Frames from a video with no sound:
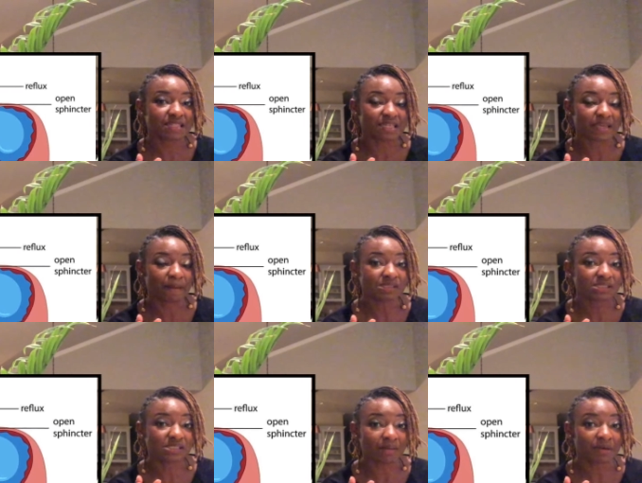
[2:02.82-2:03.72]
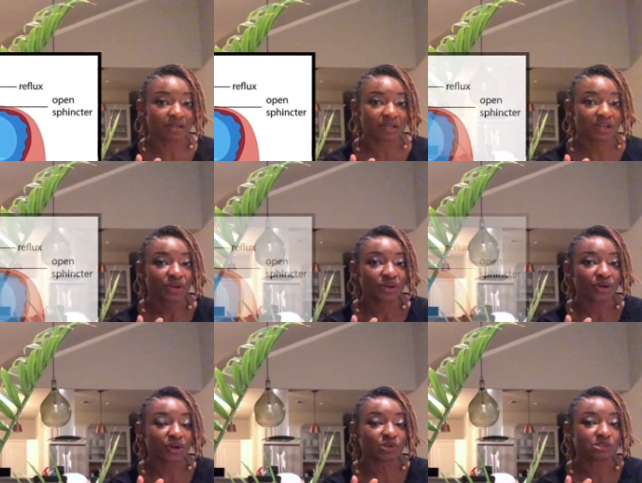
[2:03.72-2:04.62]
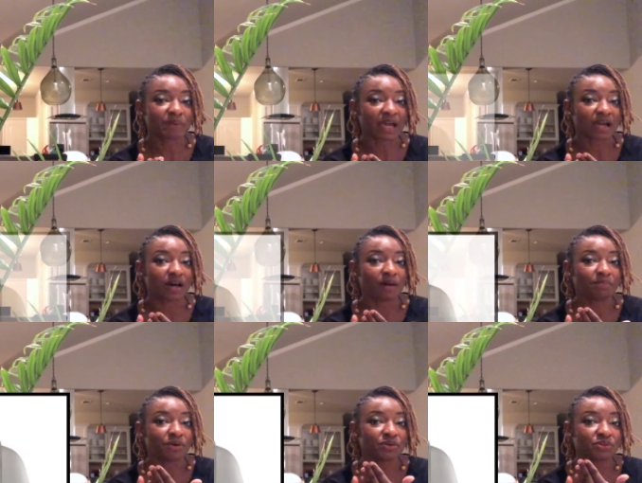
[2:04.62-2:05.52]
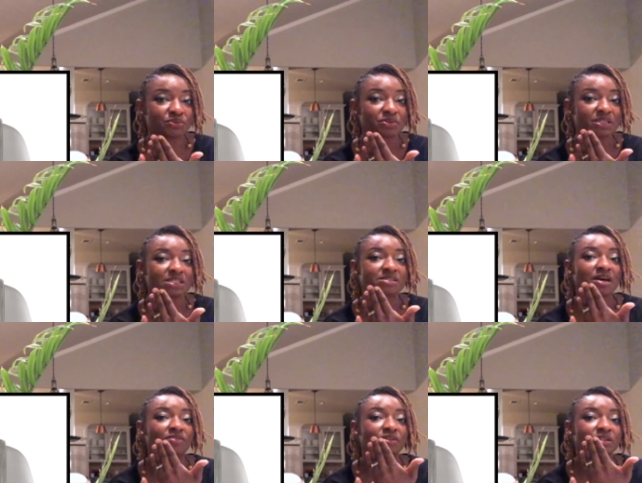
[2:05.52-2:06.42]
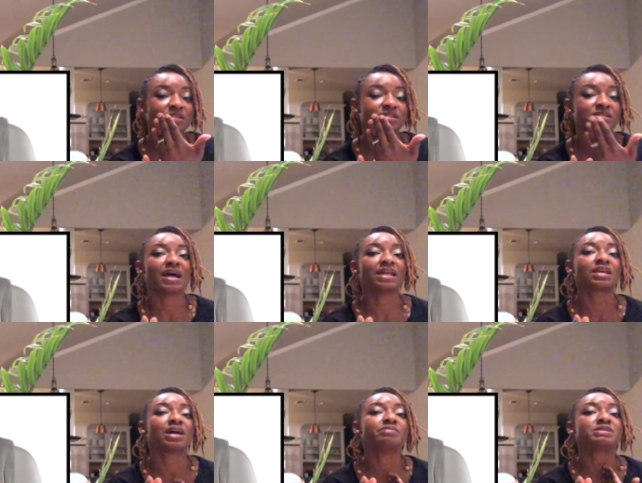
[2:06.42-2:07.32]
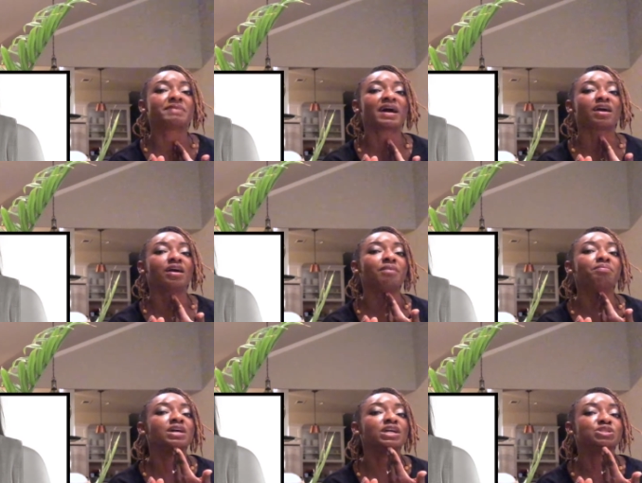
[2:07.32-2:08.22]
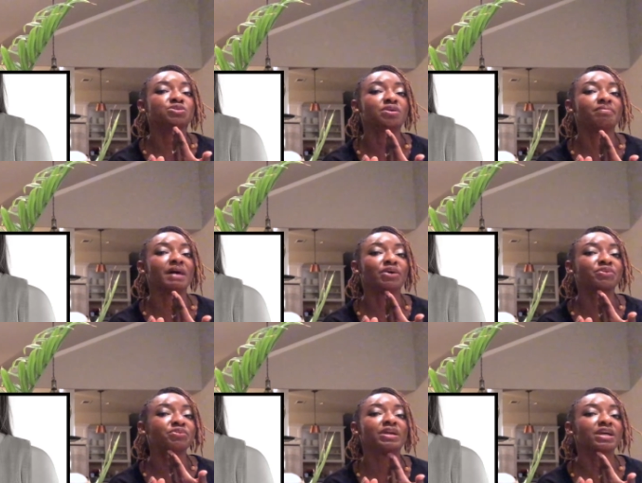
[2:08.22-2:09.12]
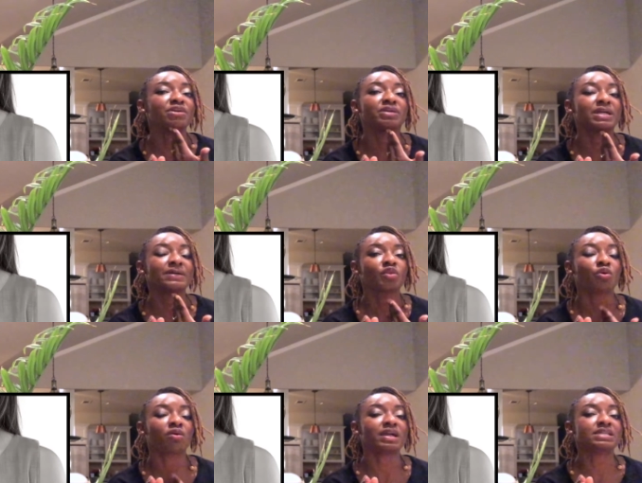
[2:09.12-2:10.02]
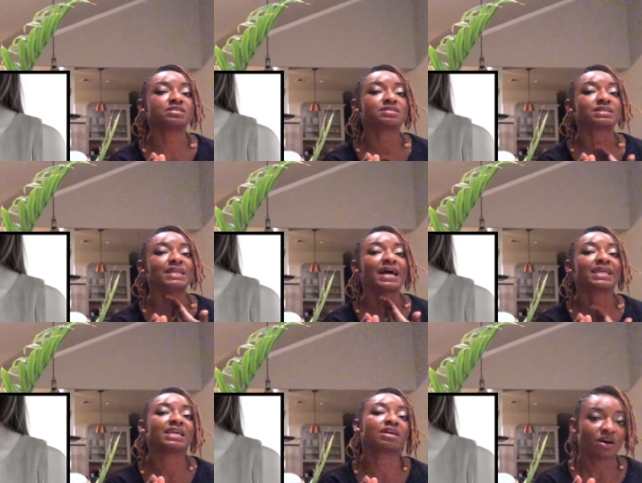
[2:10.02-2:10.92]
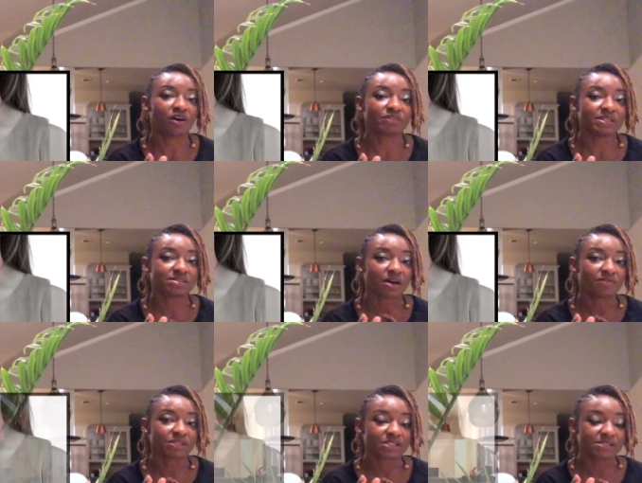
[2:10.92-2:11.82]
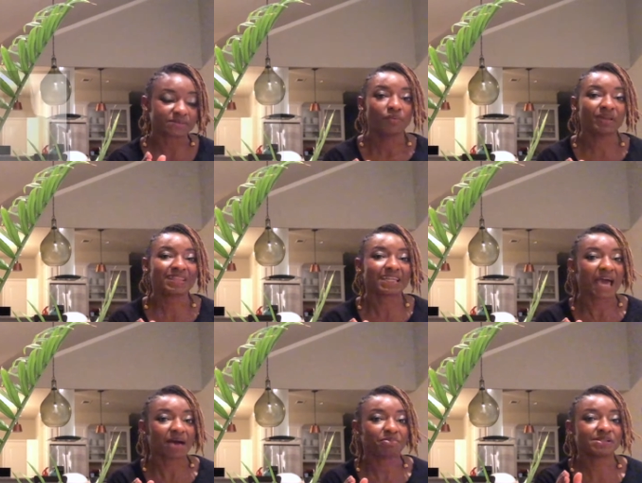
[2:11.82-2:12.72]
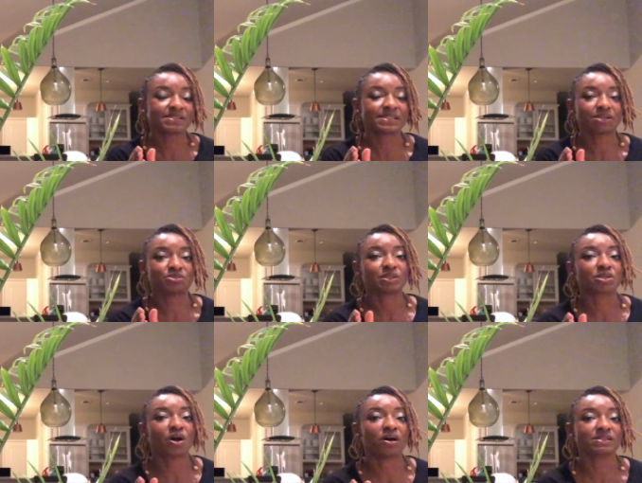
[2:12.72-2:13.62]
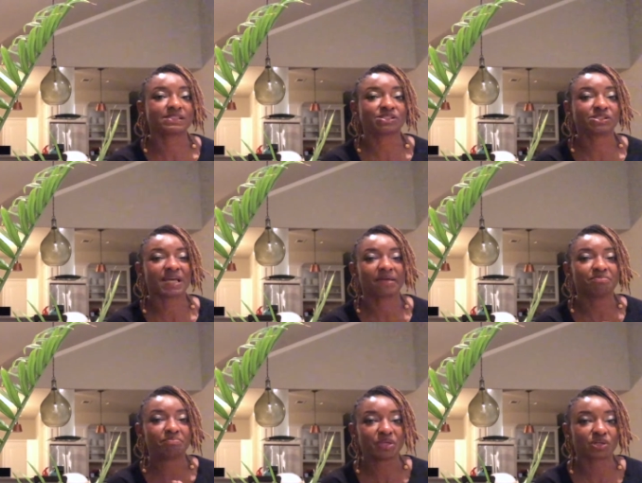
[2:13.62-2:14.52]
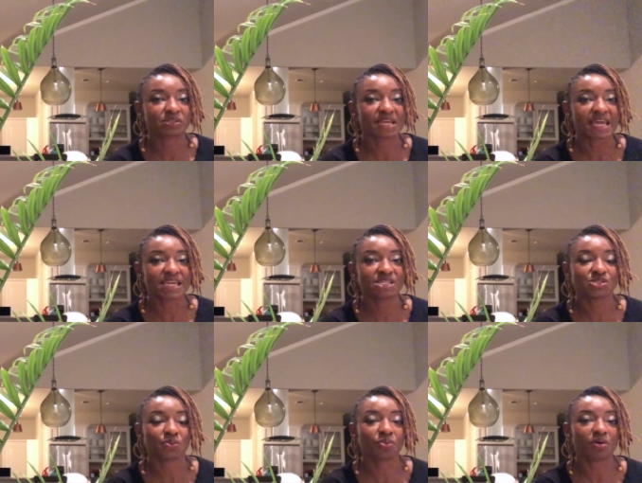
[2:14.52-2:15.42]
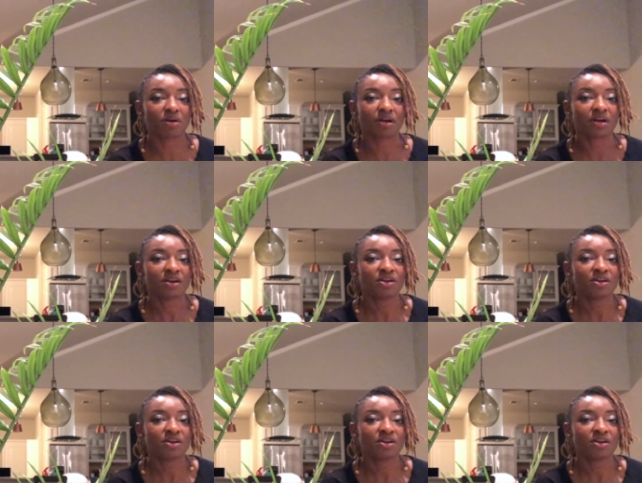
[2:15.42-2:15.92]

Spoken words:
the stomach goes back up through the esophagus and comes back up into our mouth area or into the lining of the esophagus. When that happens, that's what causes that bitter taste or